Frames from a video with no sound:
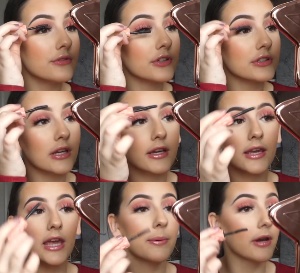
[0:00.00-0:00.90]
just
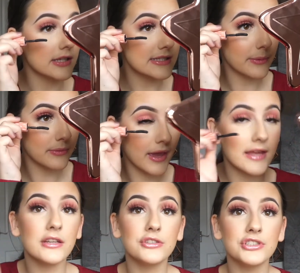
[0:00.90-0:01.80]
keep in contact with me.
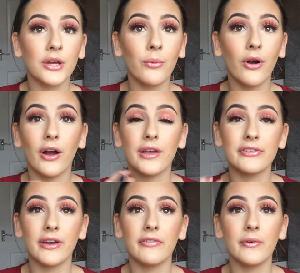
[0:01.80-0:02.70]
And do you know what?
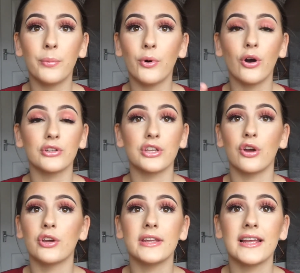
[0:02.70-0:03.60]
If you're ever bored
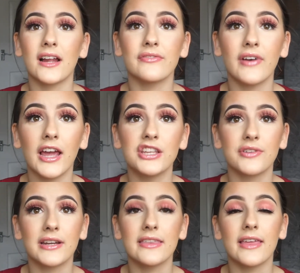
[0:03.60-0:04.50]
or you need advice or
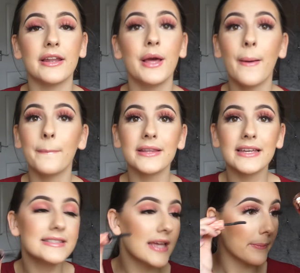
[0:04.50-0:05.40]
anything,
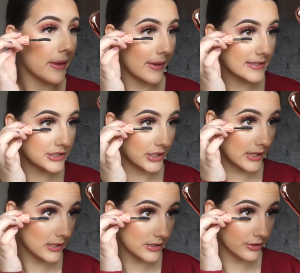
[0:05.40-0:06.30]
please send me a message on
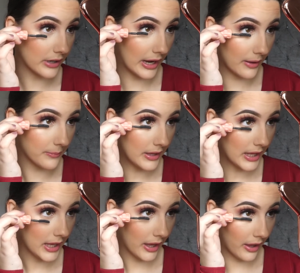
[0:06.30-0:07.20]
Instagram.
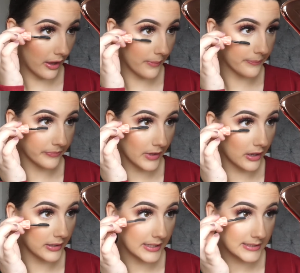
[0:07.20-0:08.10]

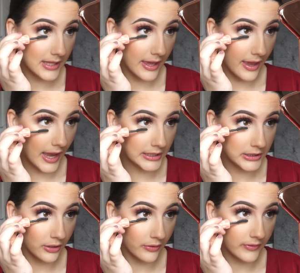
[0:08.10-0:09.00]
Honestly, I
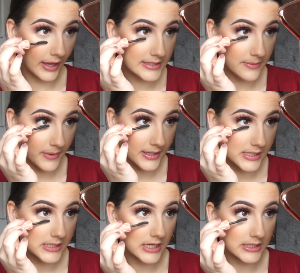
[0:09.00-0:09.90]
love getting
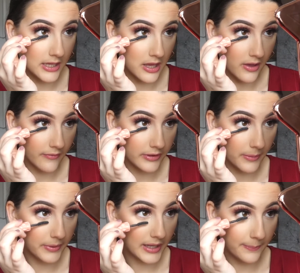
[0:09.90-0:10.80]
messages
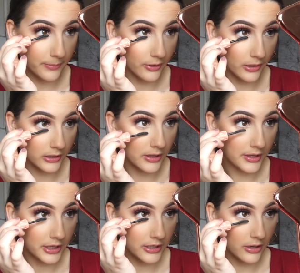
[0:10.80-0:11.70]
that people,
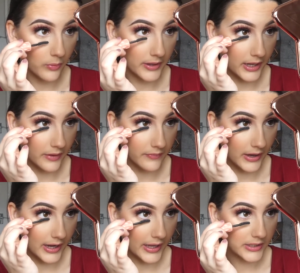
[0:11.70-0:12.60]
you know, want
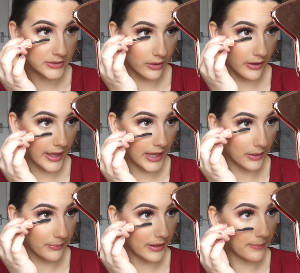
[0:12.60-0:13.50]
advice or
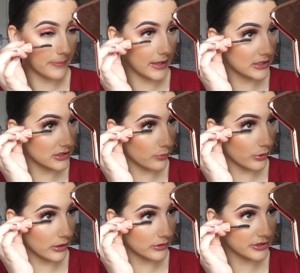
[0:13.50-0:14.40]
help. It means the
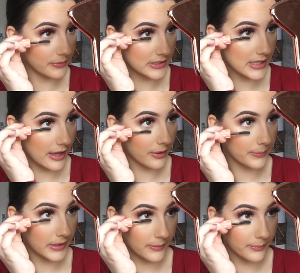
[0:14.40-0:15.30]
world to me to help
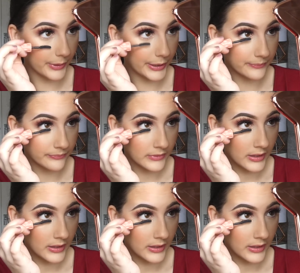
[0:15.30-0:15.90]
people.